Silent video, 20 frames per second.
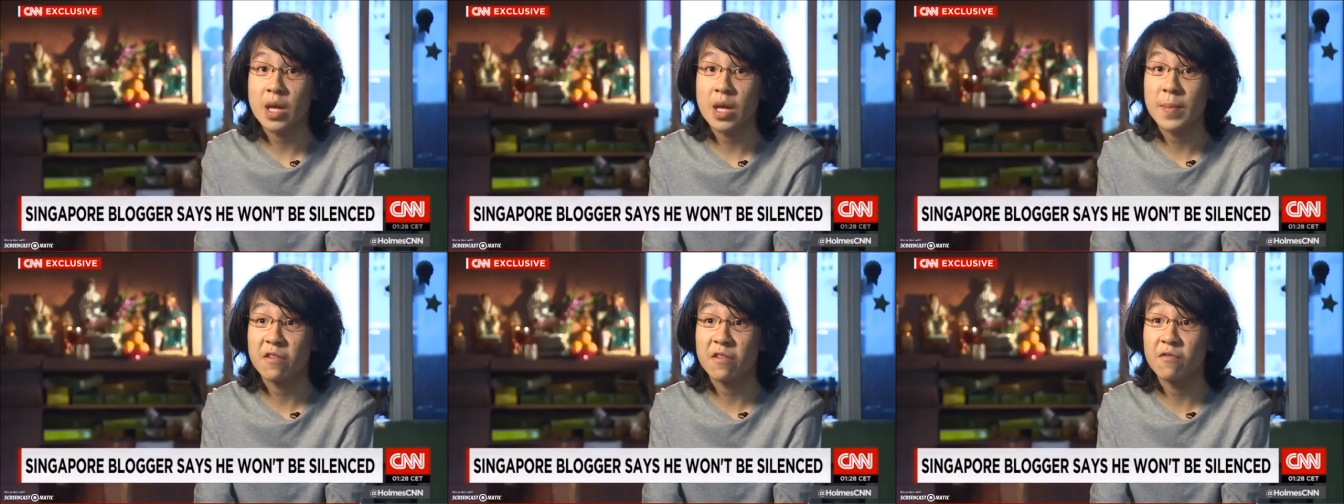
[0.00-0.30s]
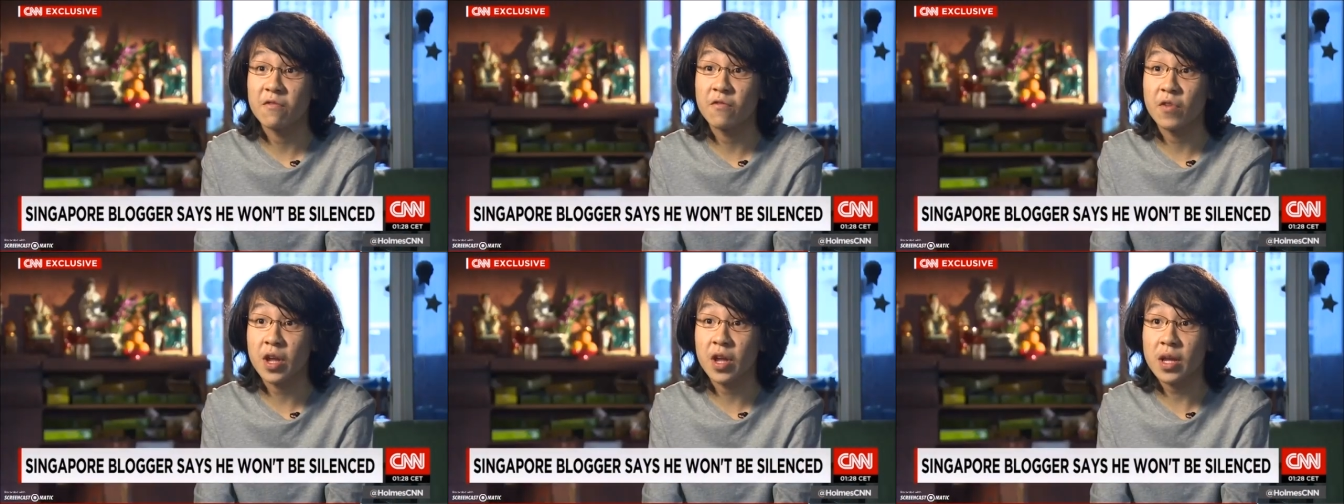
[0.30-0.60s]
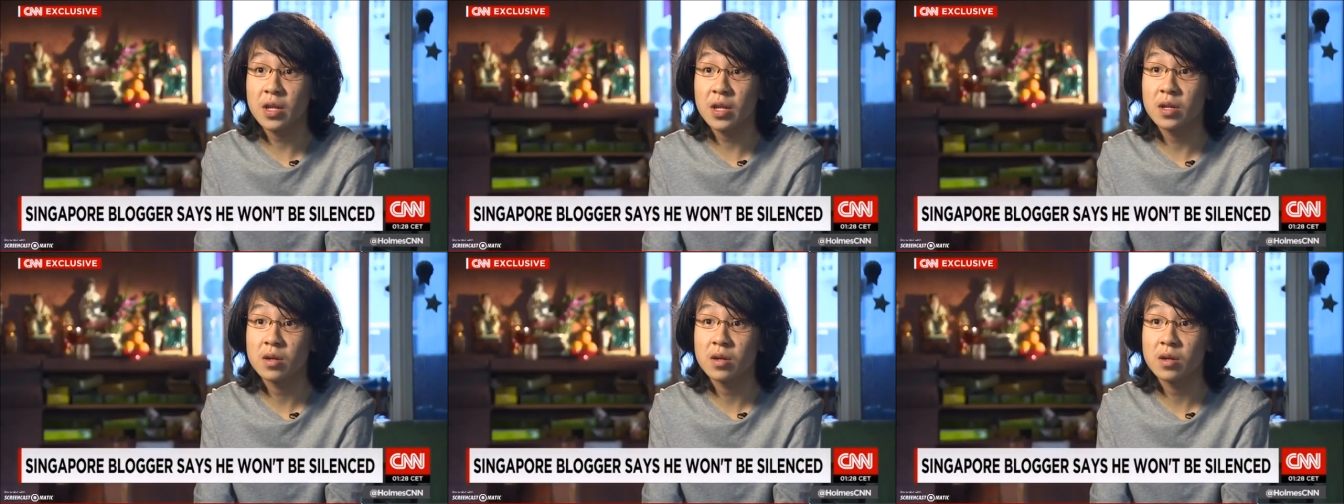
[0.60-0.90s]
Am I
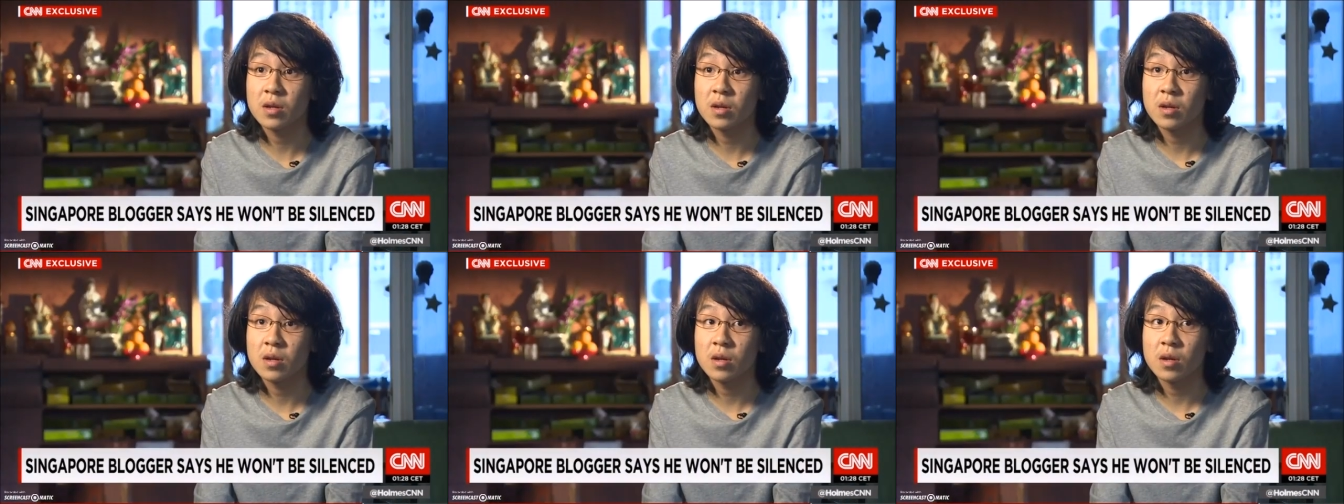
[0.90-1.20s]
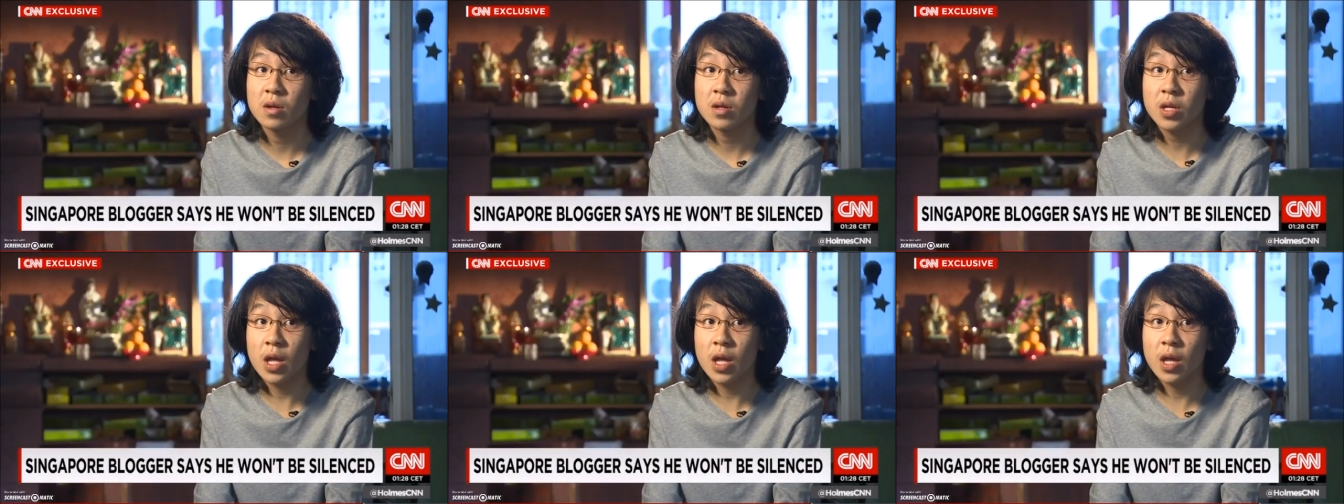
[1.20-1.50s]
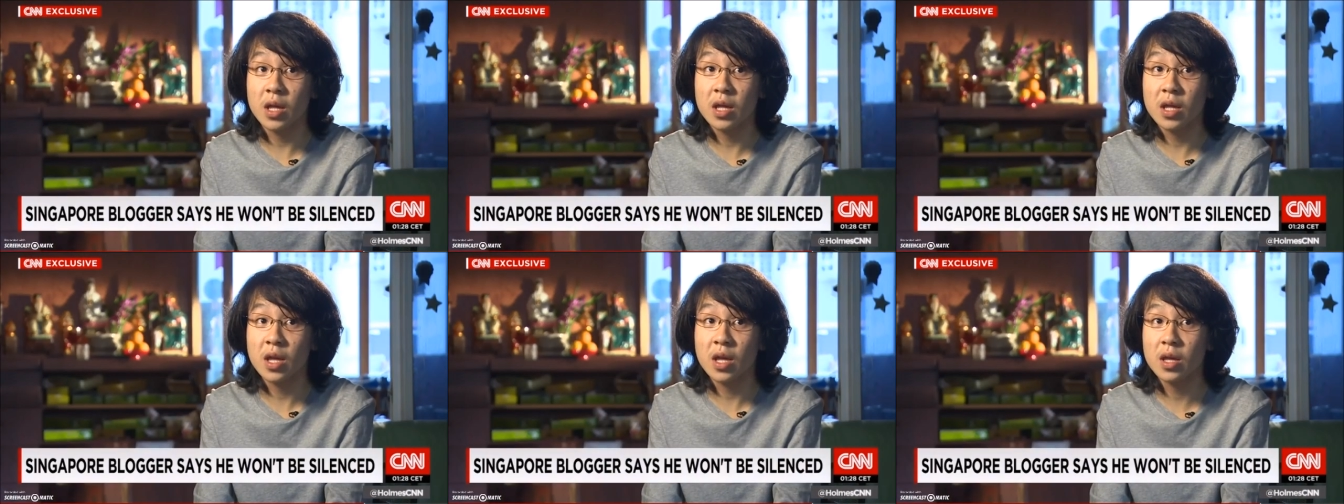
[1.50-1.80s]
afraid? Yeah,
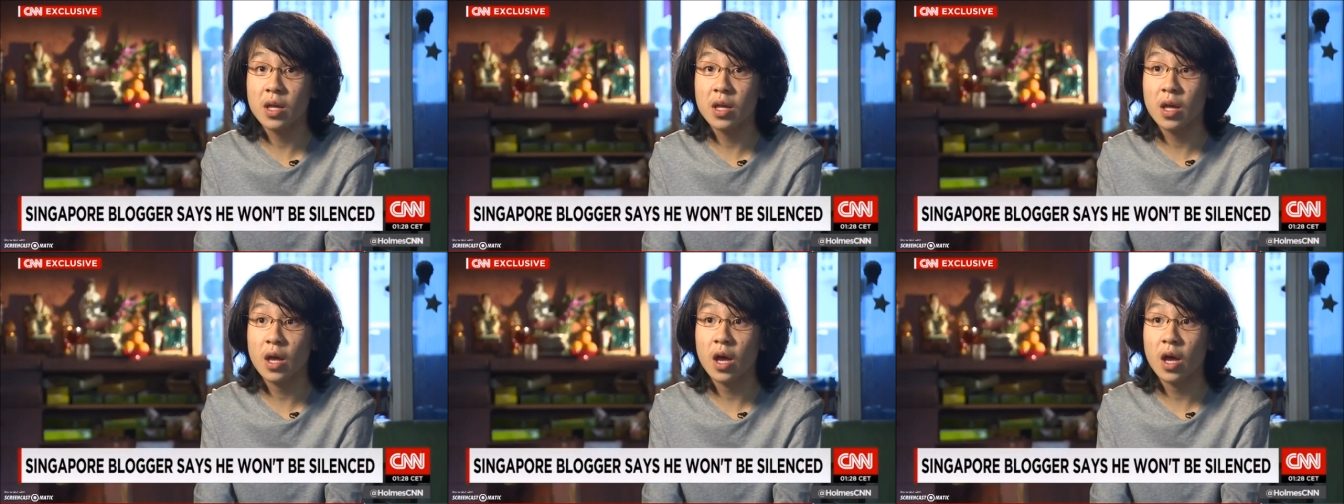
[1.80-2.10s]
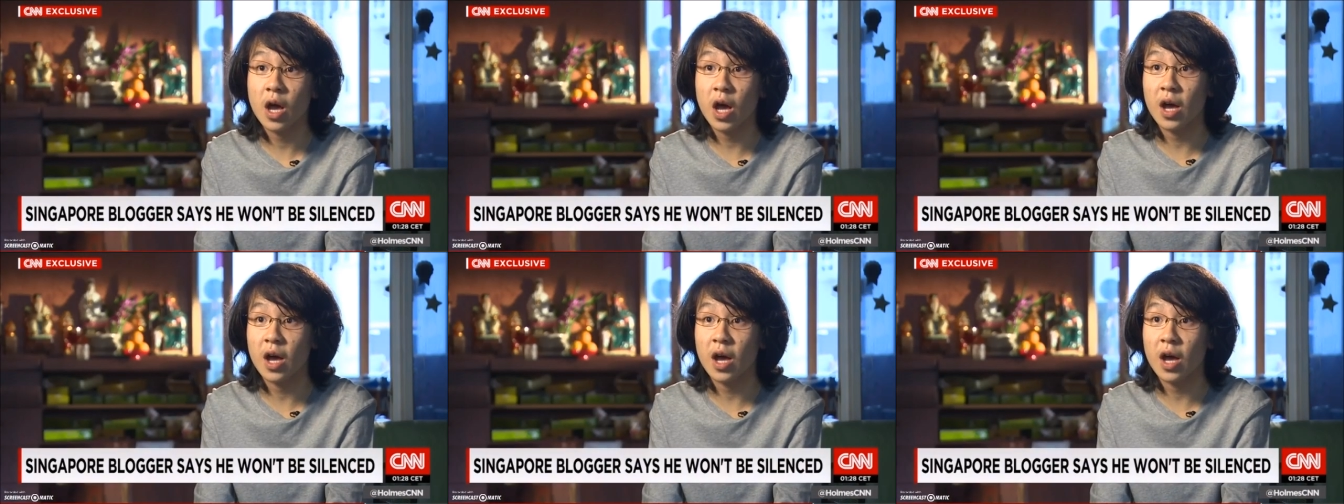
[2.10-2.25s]
yeah, yeah.